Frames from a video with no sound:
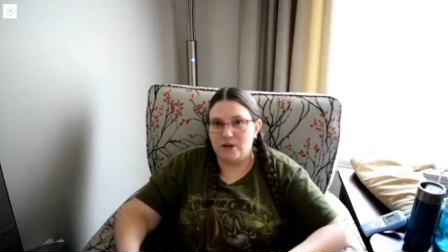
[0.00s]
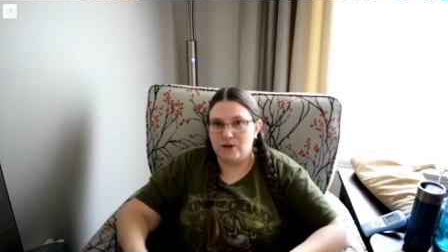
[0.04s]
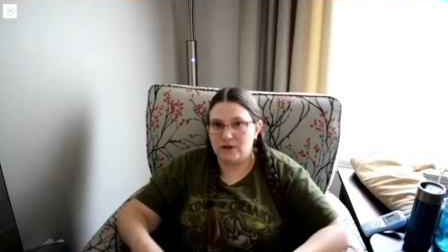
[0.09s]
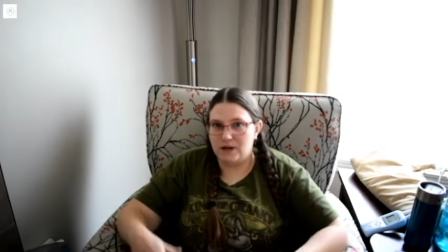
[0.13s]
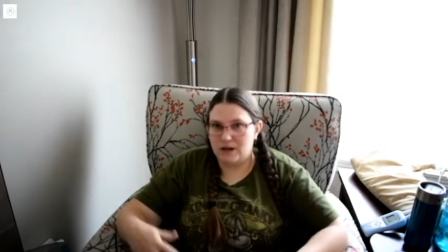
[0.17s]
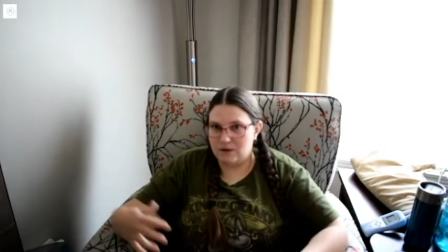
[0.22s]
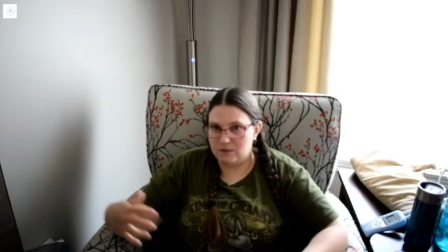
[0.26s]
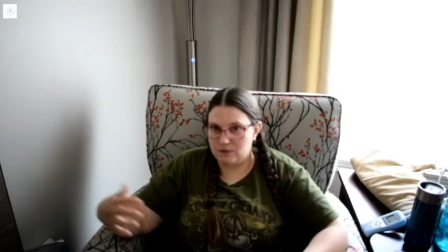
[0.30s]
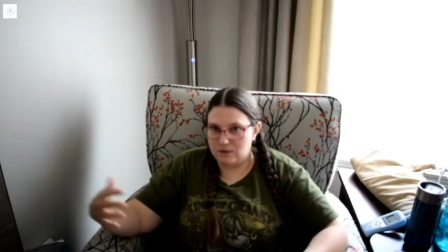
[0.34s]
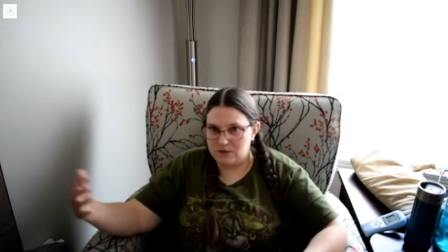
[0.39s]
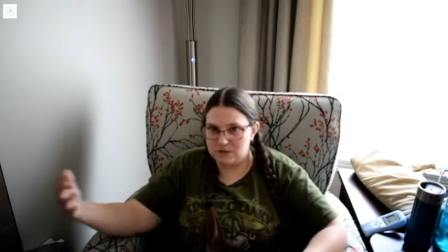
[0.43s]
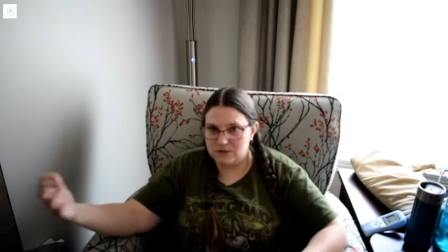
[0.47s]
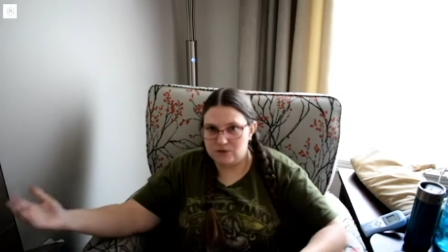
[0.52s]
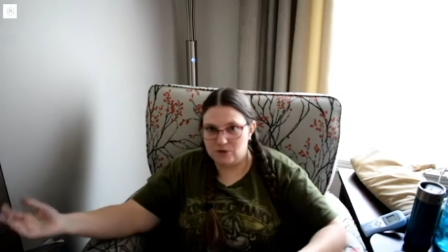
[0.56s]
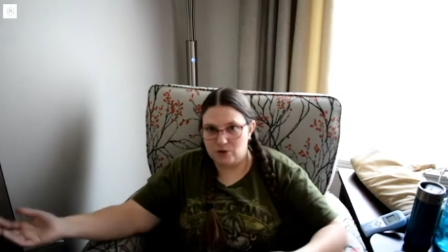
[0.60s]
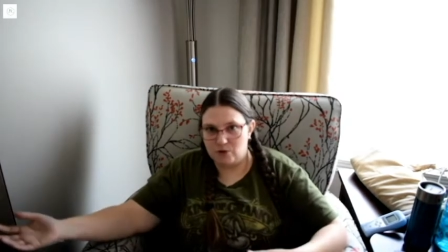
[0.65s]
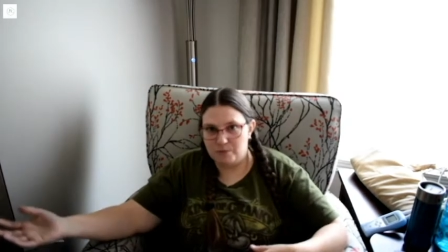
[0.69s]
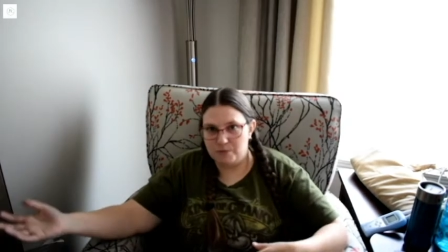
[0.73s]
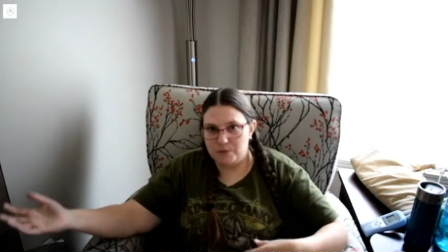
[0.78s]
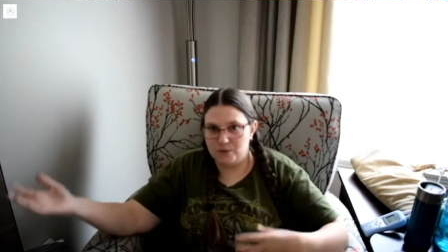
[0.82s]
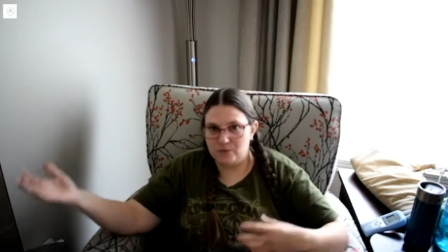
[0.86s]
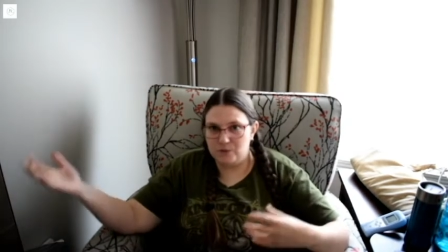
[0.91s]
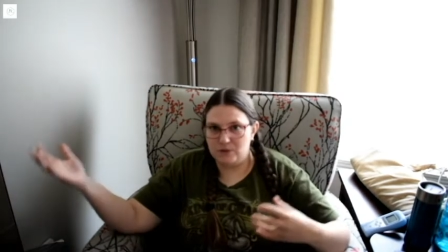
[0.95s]
you're now out of
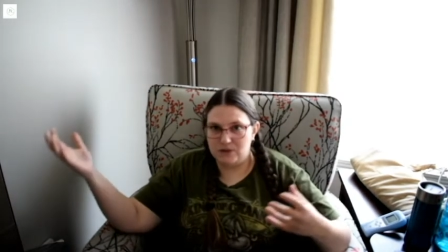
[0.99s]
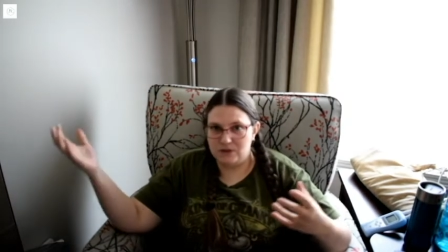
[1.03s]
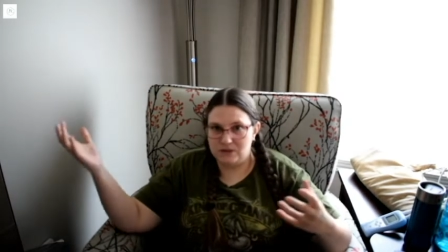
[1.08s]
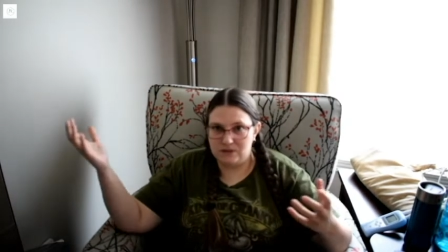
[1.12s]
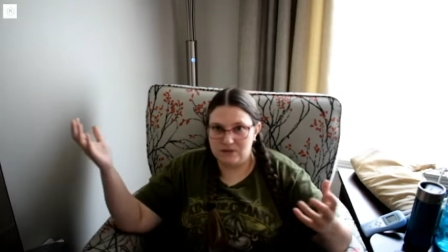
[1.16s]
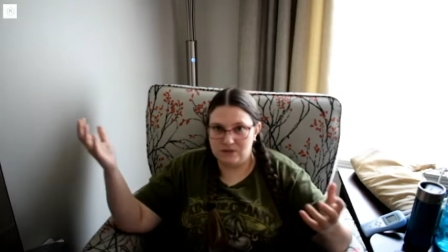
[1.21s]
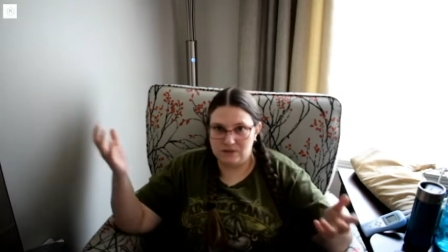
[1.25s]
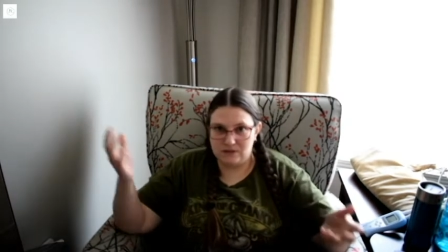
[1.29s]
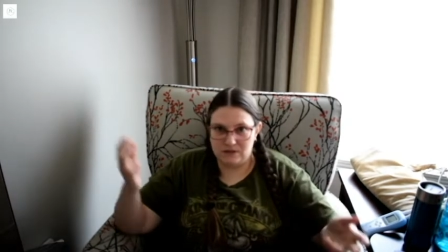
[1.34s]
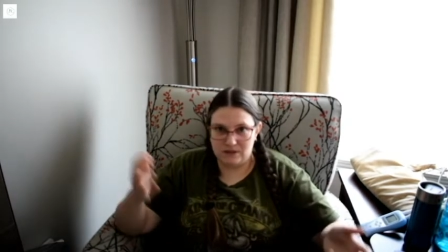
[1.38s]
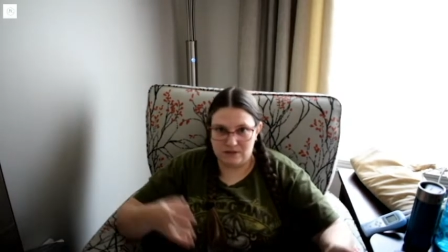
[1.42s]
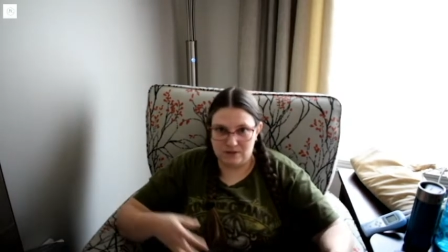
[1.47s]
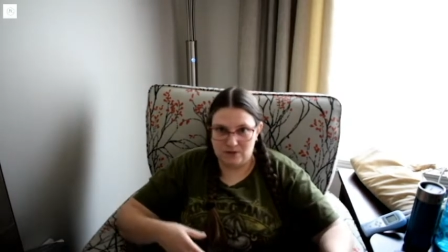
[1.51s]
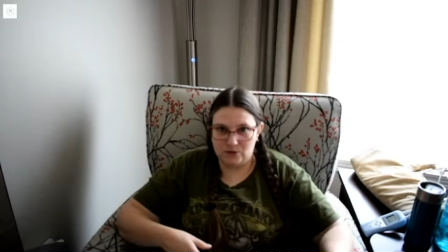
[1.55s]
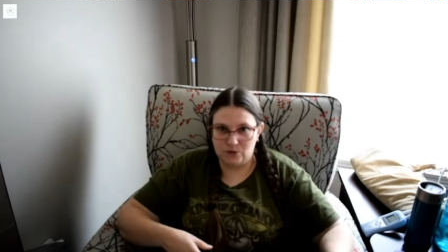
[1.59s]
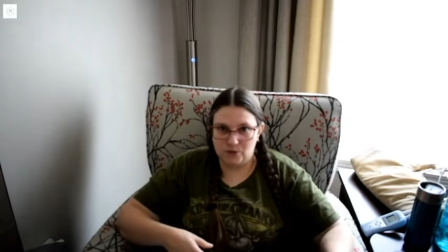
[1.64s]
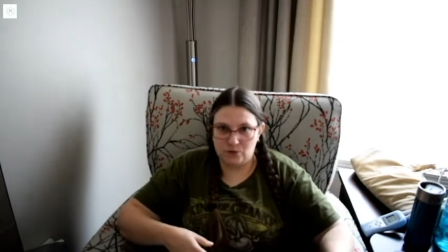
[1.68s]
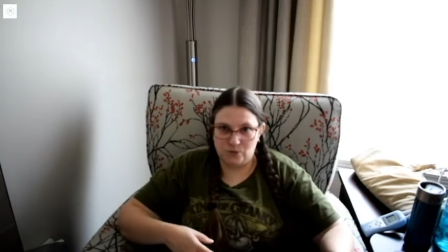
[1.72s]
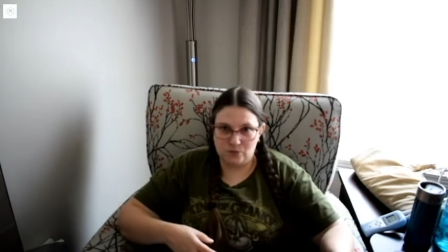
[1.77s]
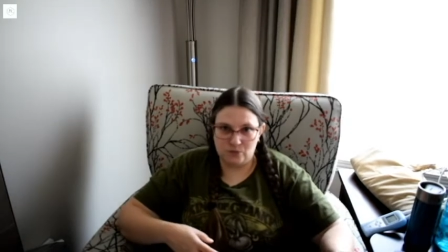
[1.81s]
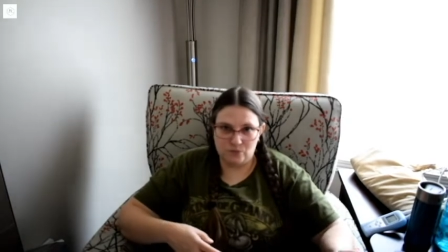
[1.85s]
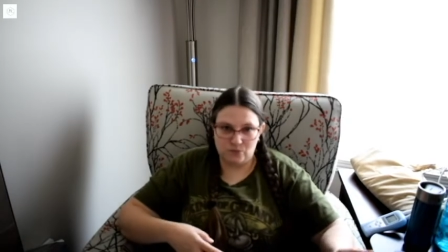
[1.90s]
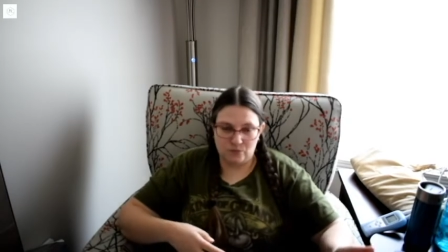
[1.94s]
soap, you need to get
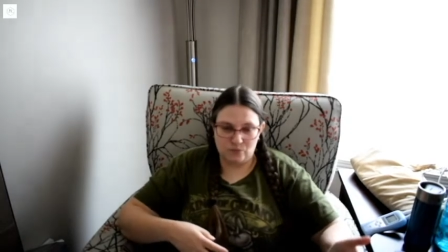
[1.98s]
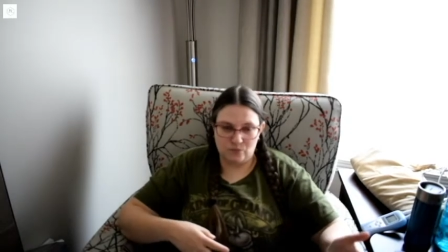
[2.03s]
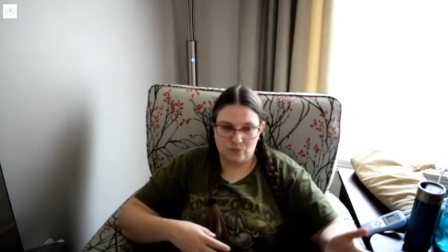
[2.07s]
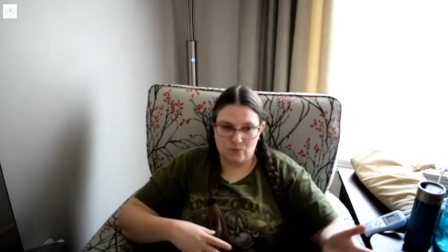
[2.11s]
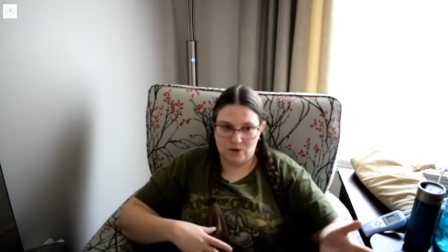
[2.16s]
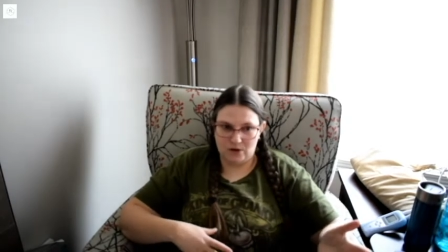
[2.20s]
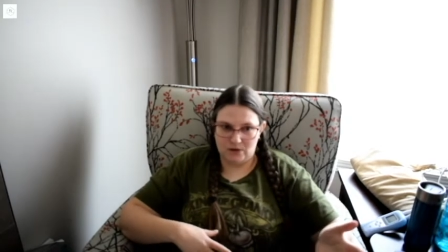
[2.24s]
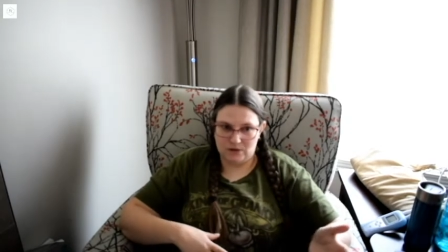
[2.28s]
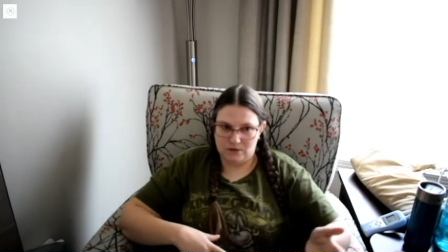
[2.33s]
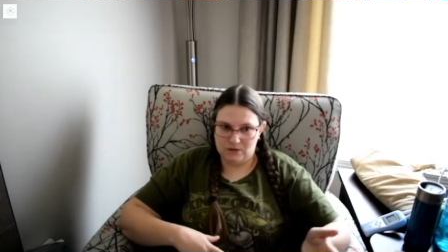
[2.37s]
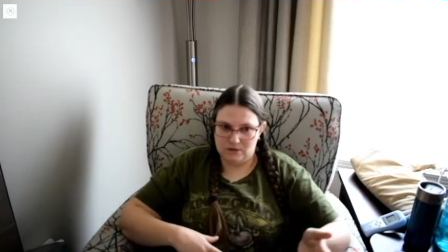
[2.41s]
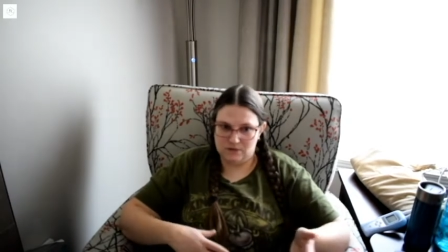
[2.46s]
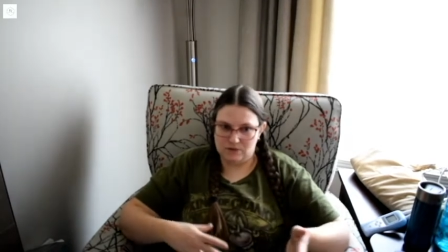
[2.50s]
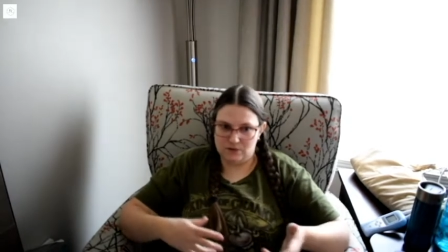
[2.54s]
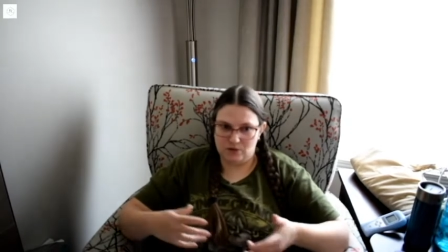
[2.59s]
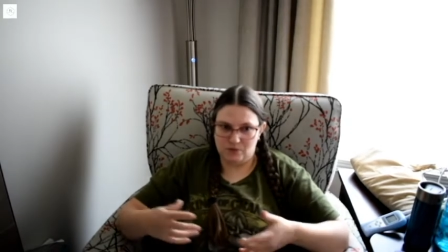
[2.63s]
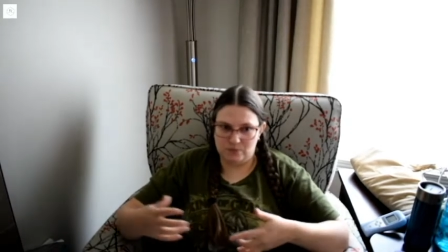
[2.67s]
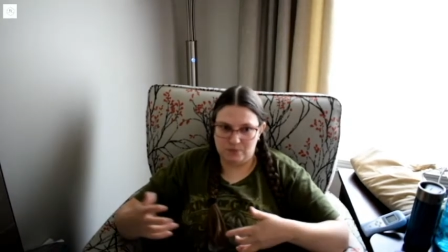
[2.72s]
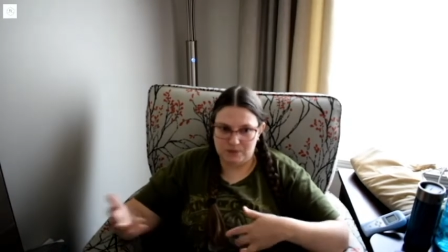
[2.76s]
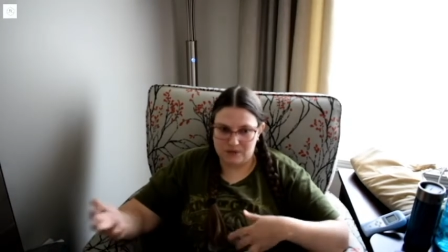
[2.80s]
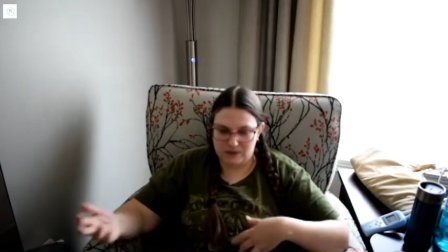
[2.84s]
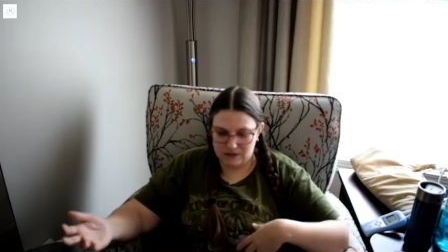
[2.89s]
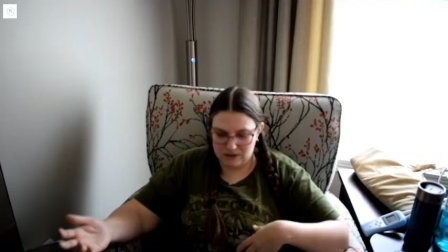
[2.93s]
new water and
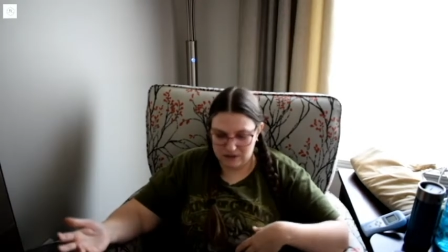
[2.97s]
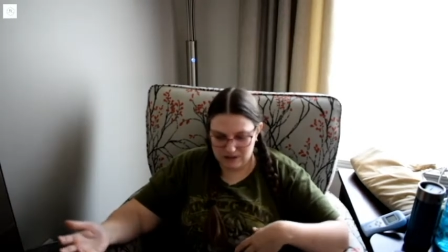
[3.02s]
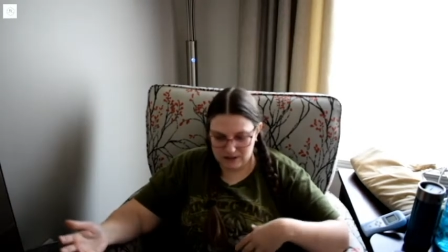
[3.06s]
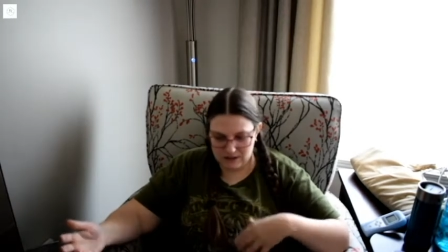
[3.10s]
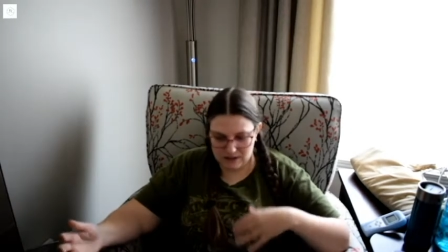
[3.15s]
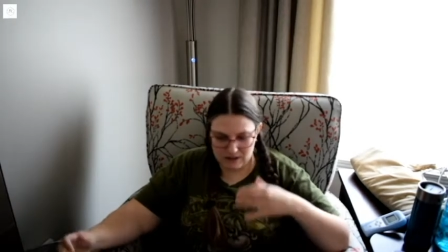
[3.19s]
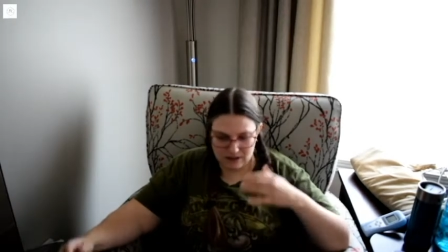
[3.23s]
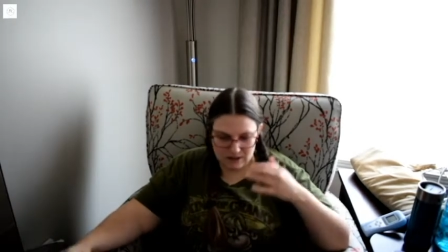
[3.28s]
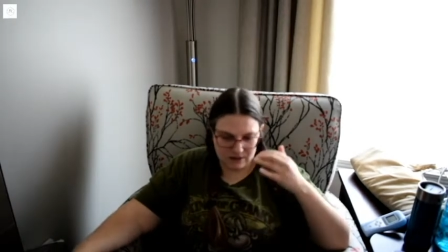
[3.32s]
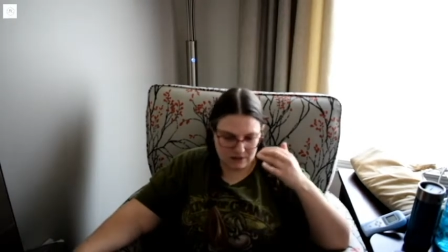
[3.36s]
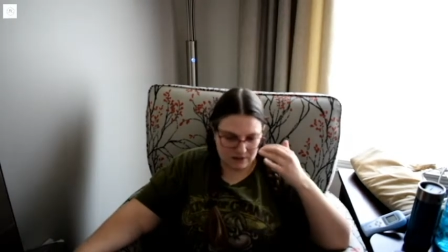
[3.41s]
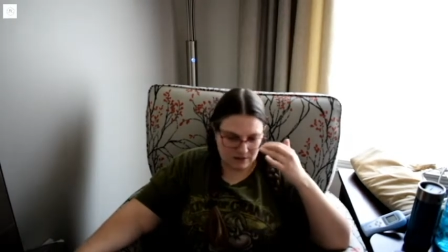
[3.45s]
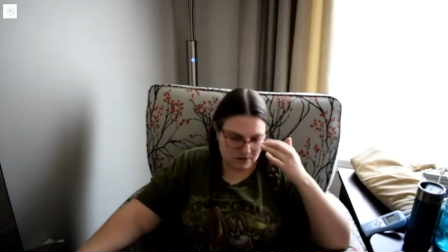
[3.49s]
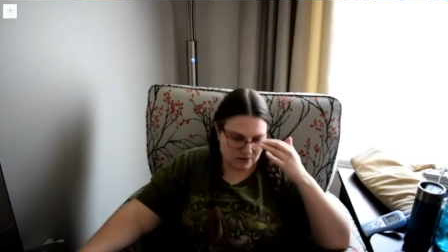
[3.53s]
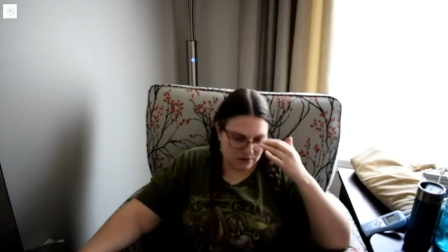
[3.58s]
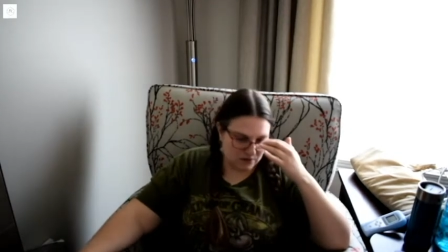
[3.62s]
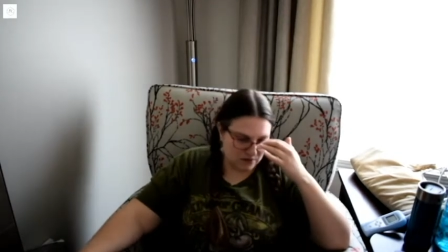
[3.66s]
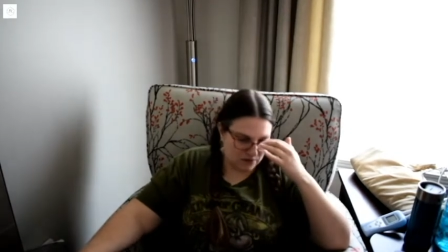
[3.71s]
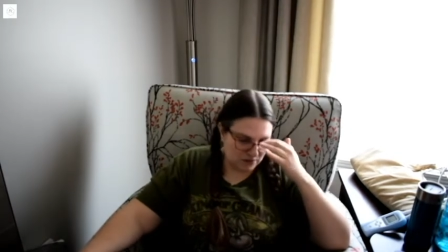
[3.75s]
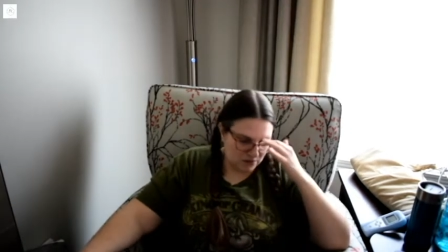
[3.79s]
soap to clean things.